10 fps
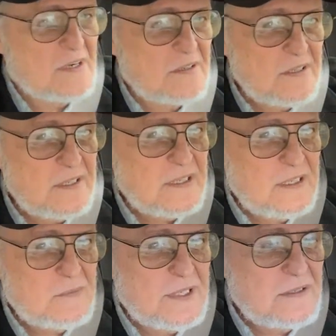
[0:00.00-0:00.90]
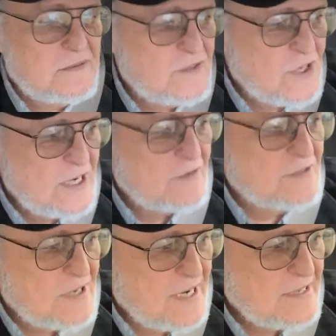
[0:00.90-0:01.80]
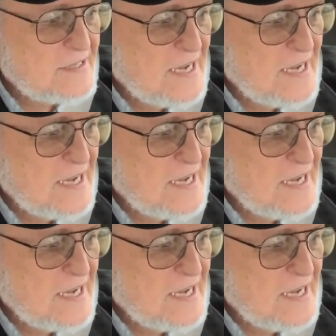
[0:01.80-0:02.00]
on a little bit shadier side of